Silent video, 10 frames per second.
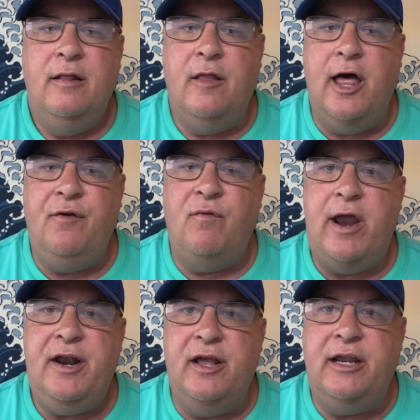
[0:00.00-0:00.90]
Then
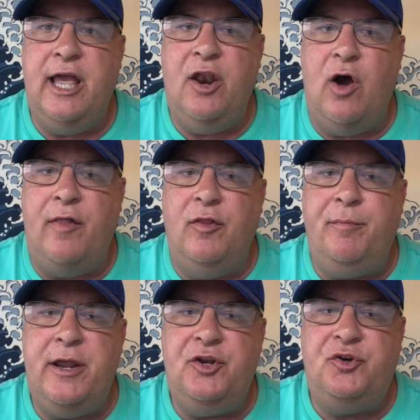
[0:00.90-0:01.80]
right again on the
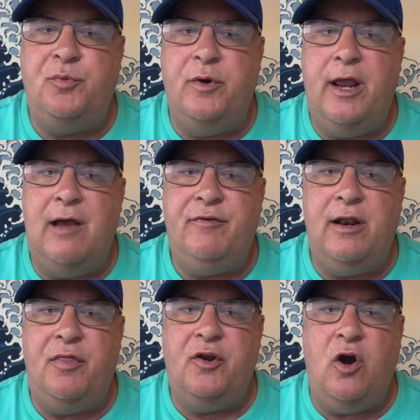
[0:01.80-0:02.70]
beach, we have
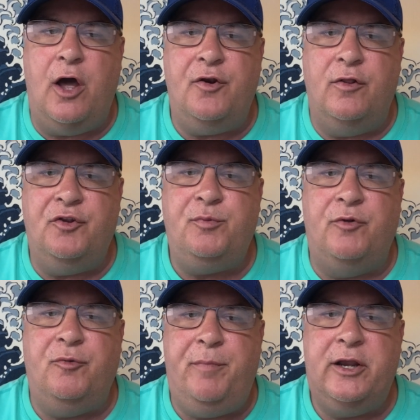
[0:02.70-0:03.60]
another condo. This
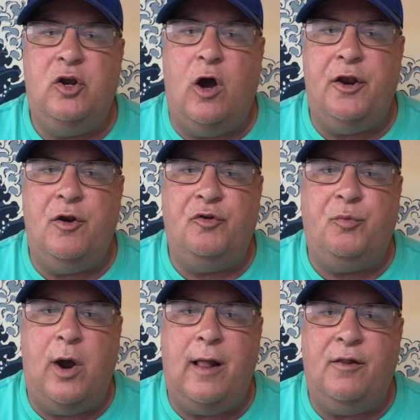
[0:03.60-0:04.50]
one's a big condo as
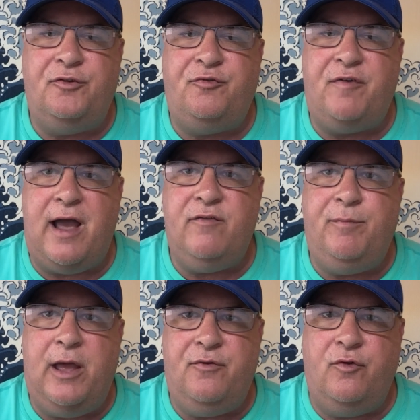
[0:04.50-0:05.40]
well. It's five
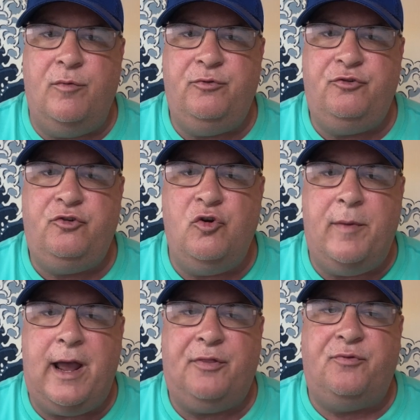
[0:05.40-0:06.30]
bedrooms, two
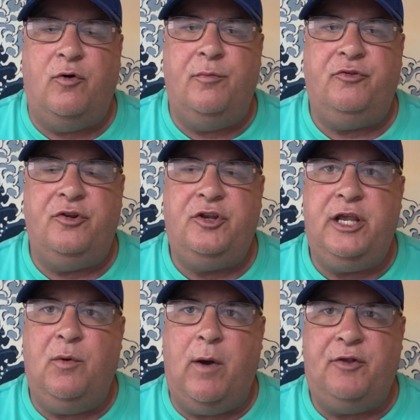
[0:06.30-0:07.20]
bathrooms in
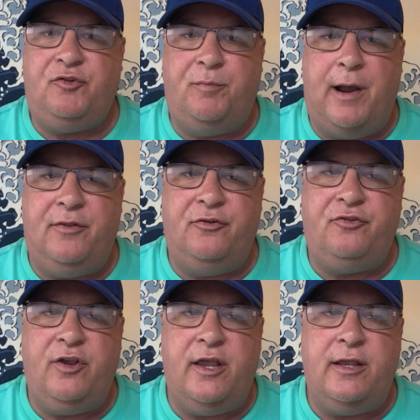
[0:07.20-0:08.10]
Key West by the
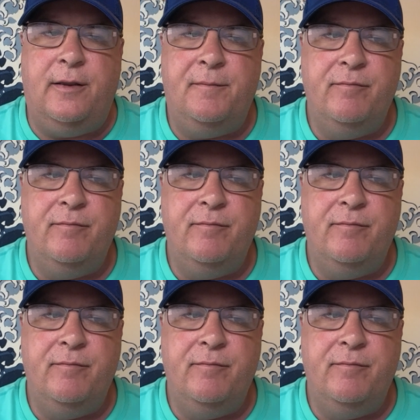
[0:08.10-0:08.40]
sea.